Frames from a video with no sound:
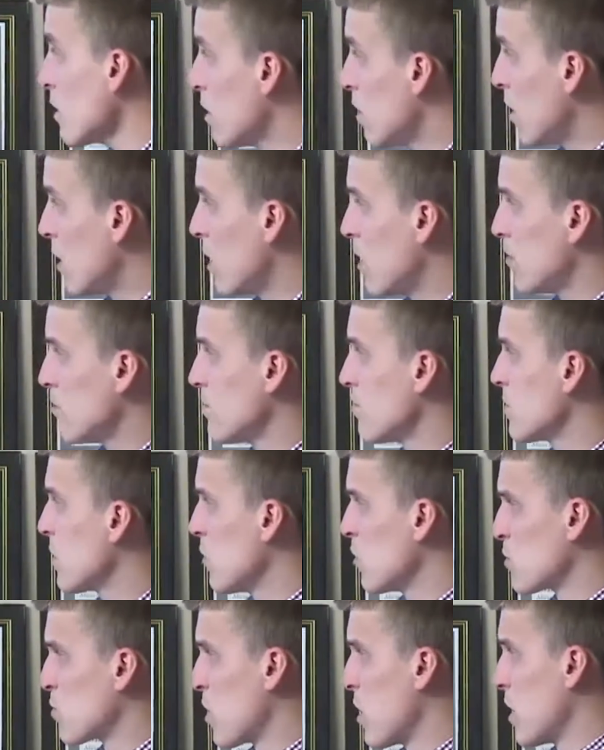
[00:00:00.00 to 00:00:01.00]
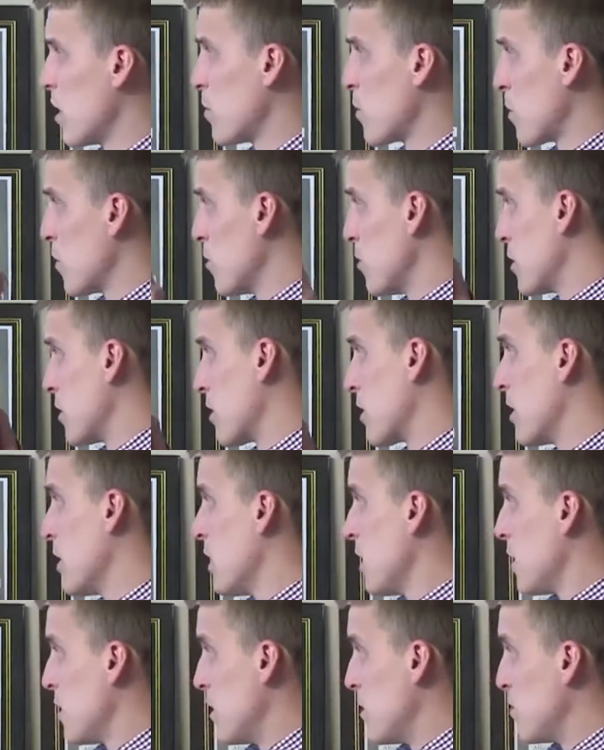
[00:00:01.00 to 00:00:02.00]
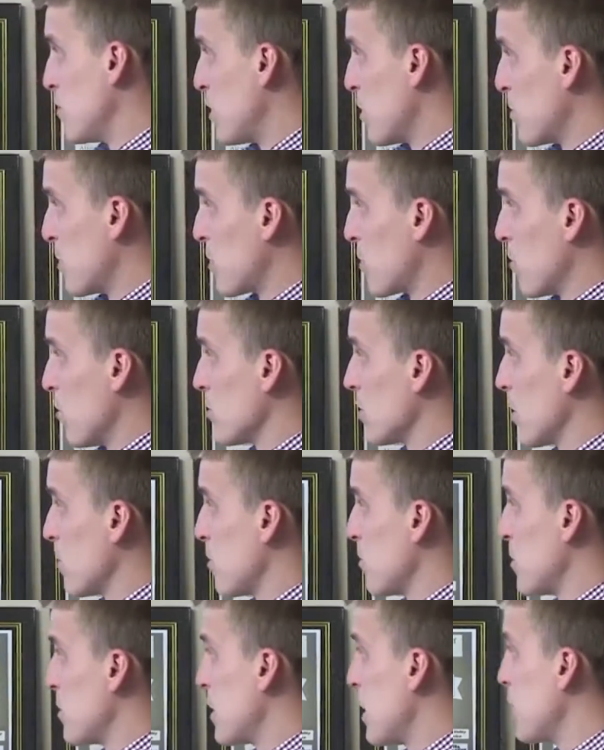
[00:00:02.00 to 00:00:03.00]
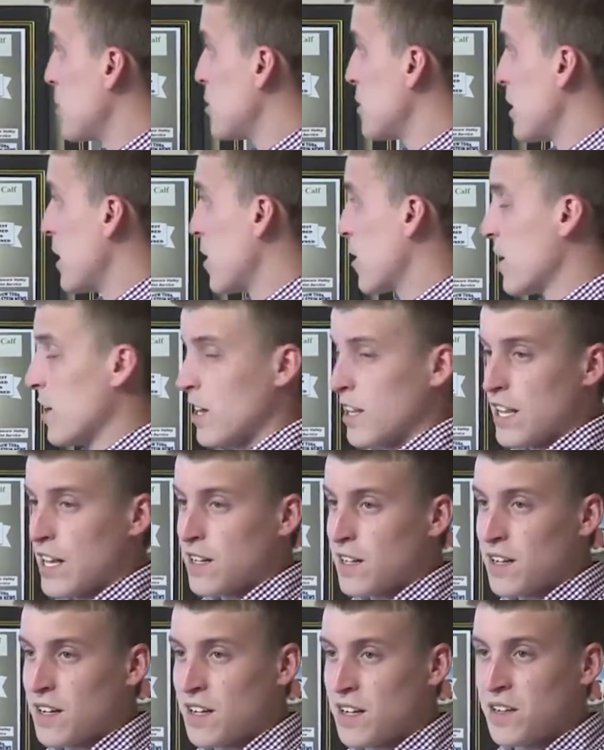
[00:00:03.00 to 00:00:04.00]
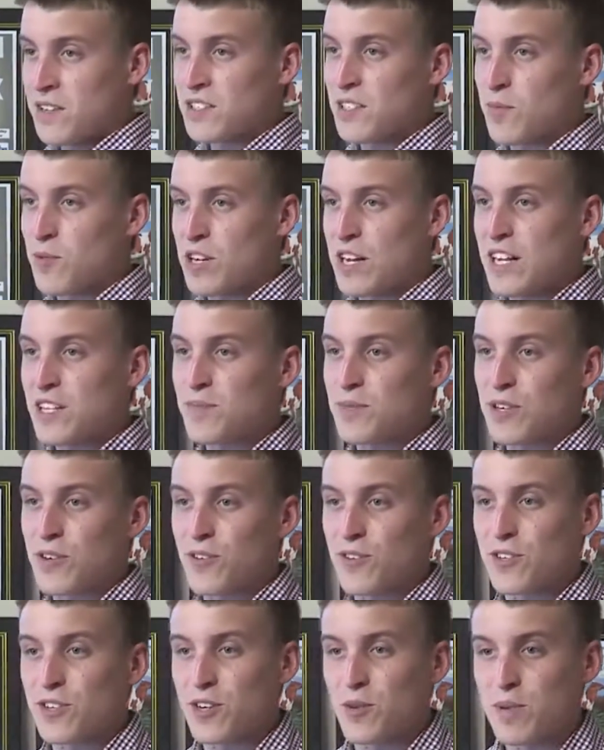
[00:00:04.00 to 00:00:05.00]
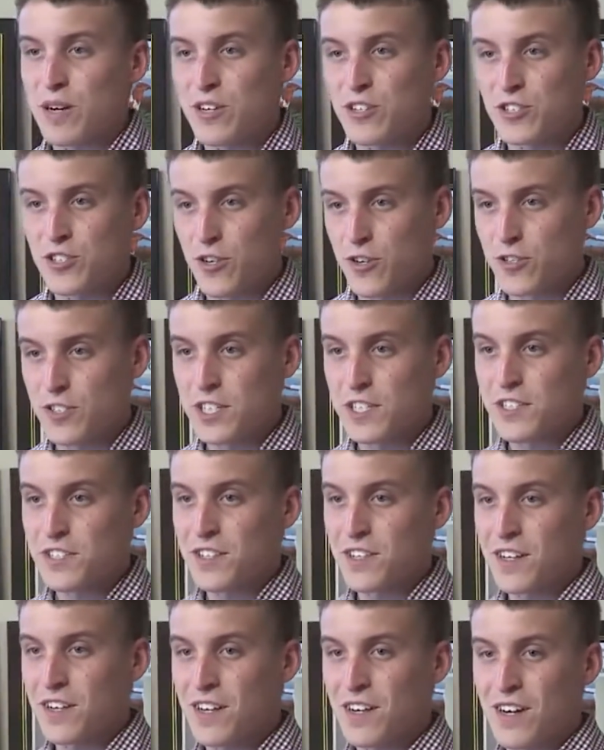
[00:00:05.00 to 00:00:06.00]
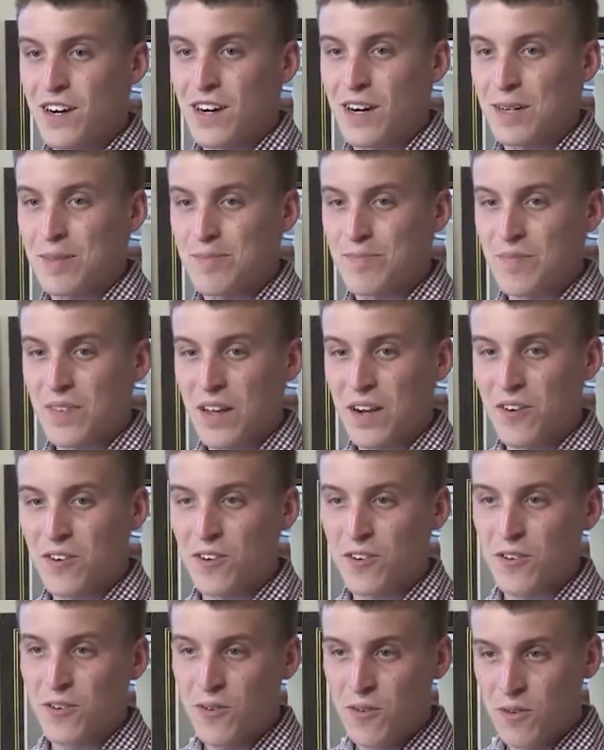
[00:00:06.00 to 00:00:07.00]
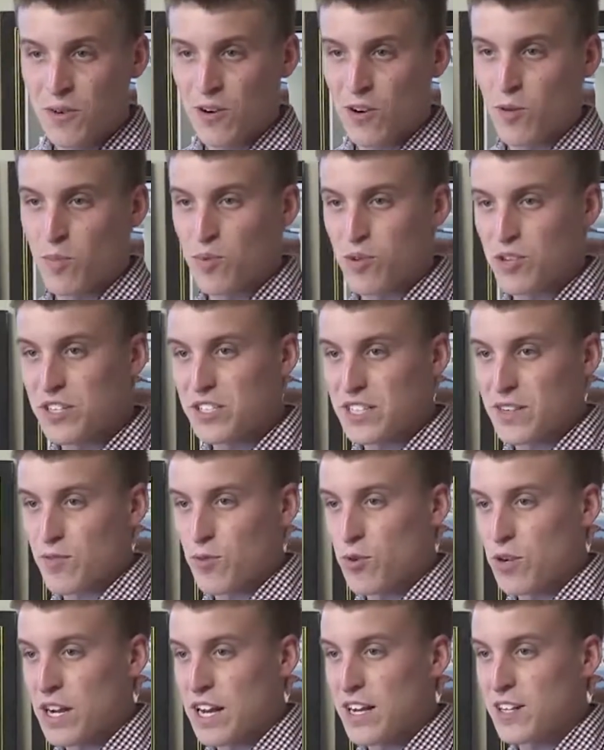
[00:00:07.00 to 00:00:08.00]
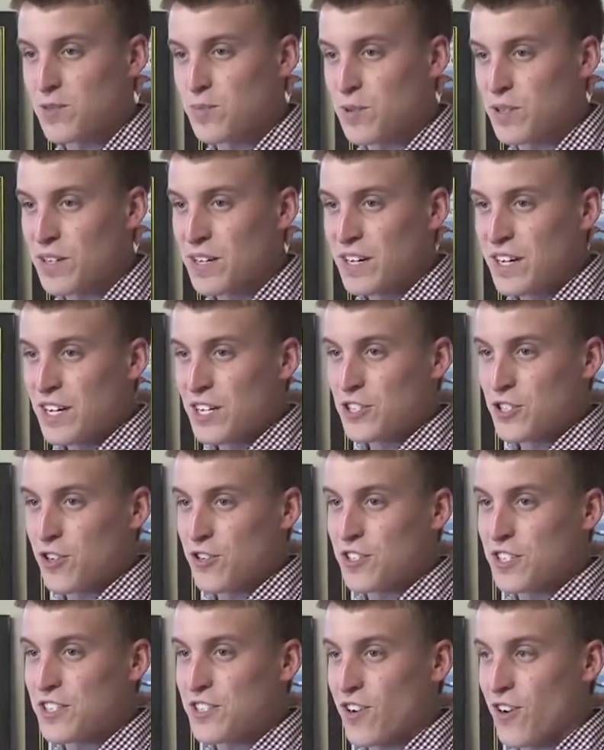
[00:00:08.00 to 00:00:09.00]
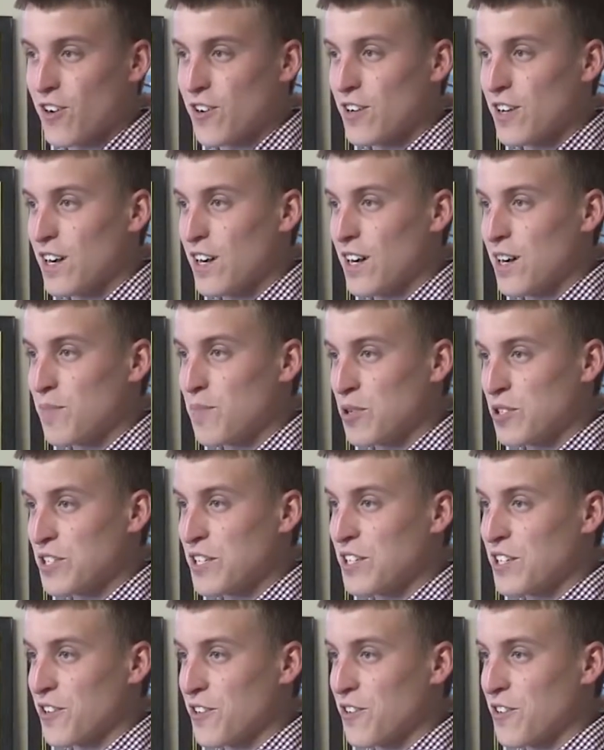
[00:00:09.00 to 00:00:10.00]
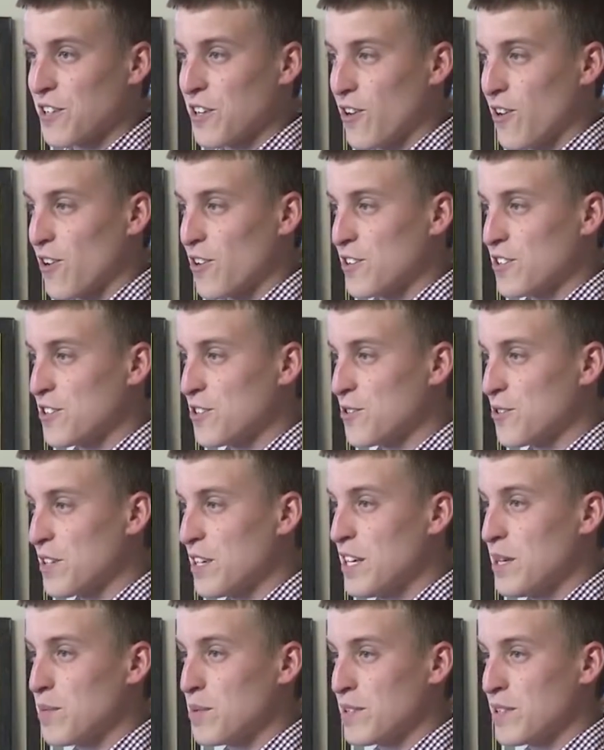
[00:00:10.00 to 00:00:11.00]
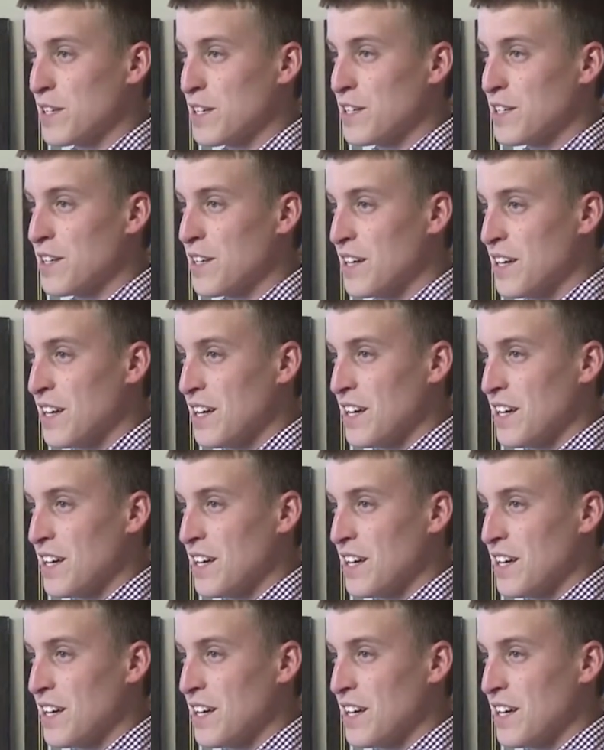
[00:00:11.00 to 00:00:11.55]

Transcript: It was brought up earlier, the mineral supplementation there. That someone asked me earlier about jerseys. I don't know what all breeds everyone has, but jerseys are particularly hard to keep thin.